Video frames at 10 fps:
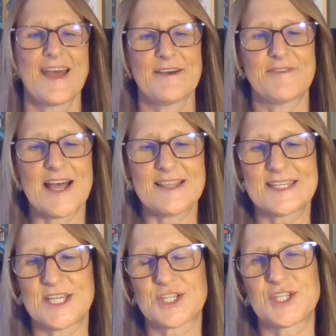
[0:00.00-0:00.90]

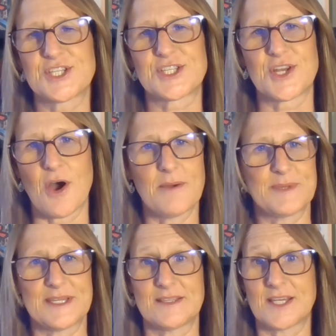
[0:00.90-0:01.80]
Validation does not
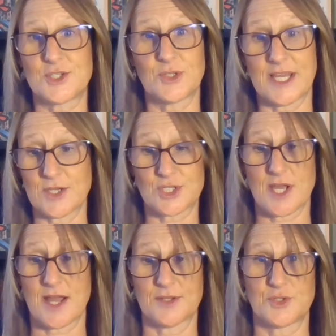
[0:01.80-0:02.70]
mean that you let your
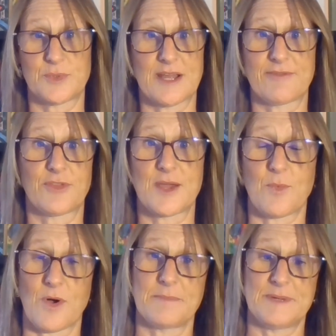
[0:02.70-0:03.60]
child do whatever they
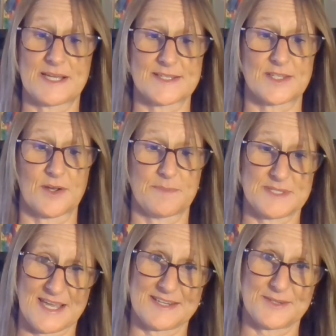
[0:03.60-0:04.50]
want because they're
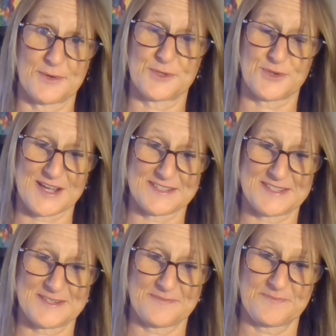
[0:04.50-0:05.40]
upset or
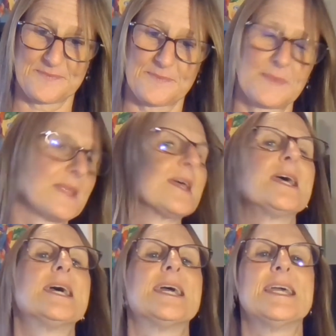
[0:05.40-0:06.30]
stressed.
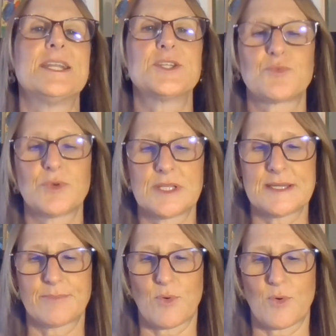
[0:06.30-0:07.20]
It is really
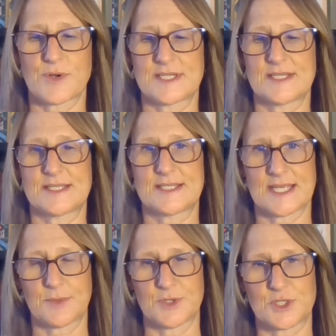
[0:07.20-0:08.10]
important to
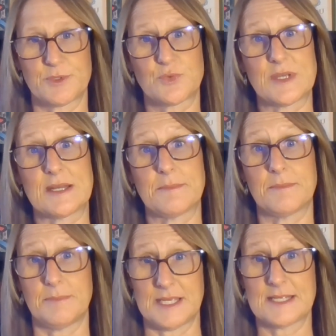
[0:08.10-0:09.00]
distinguish between
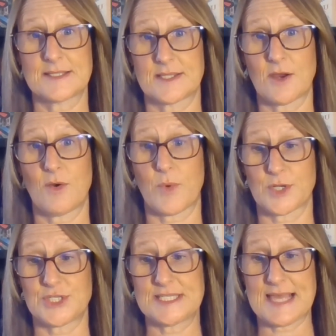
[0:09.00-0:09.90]
meeting Sarah where
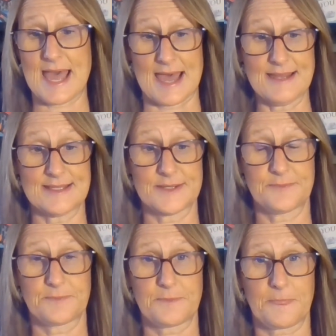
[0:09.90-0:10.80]
she's at
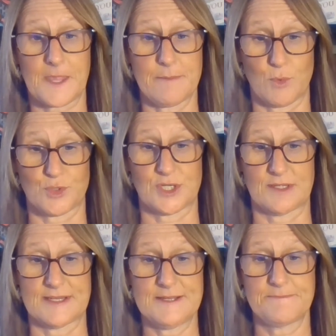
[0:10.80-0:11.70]
emotionally